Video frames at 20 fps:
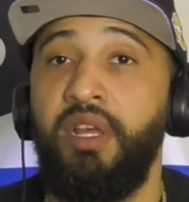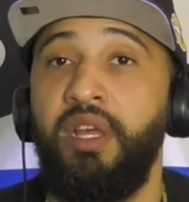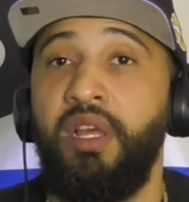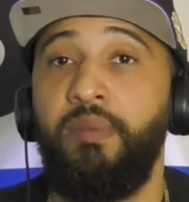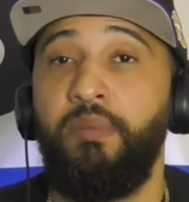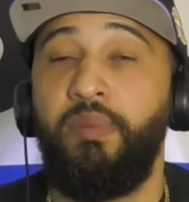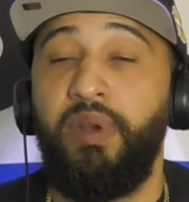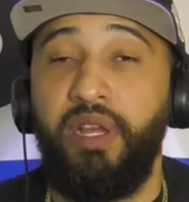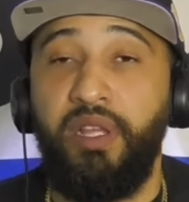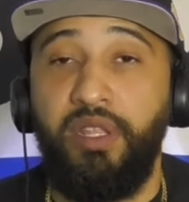
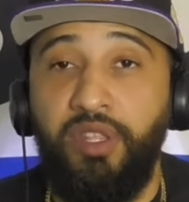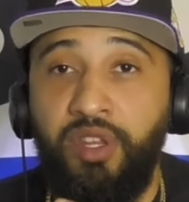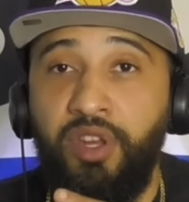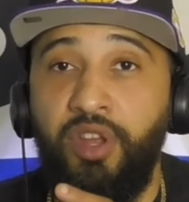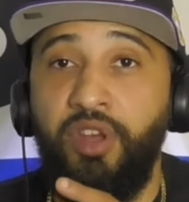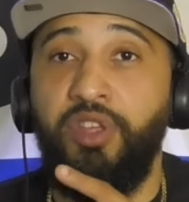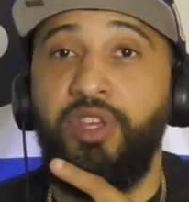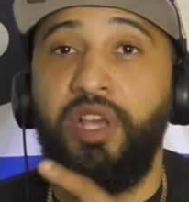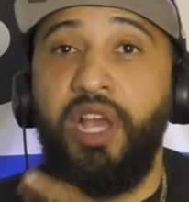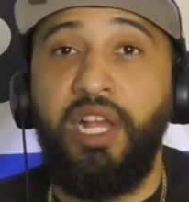But you know,
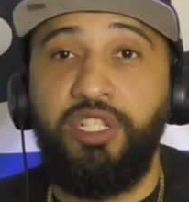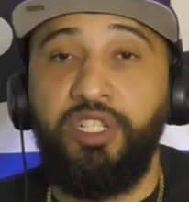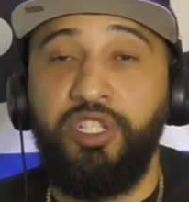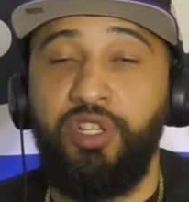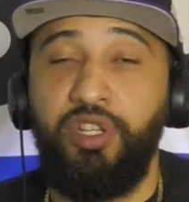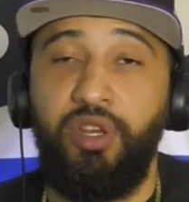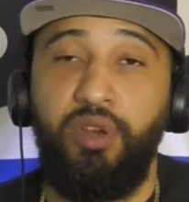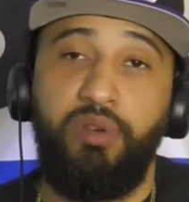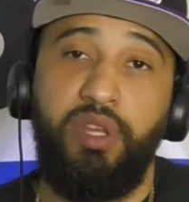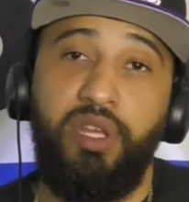you got
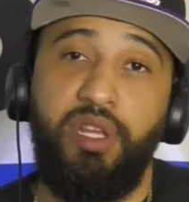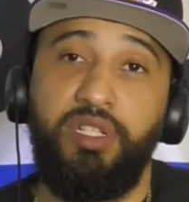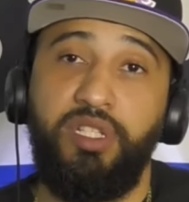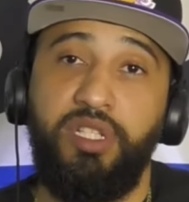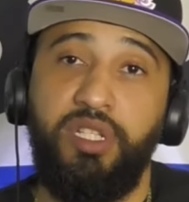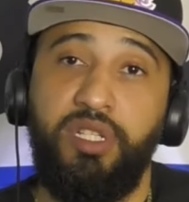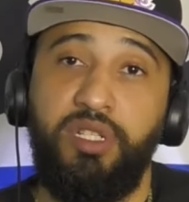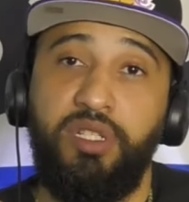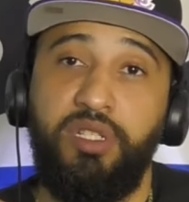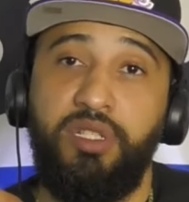your
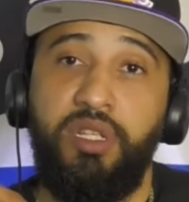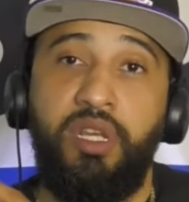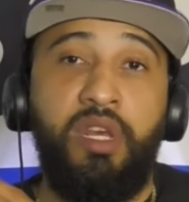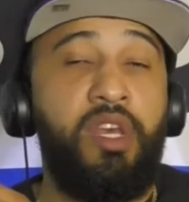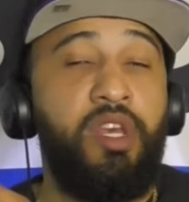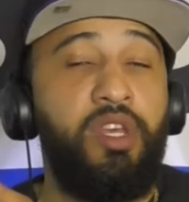Jokic's,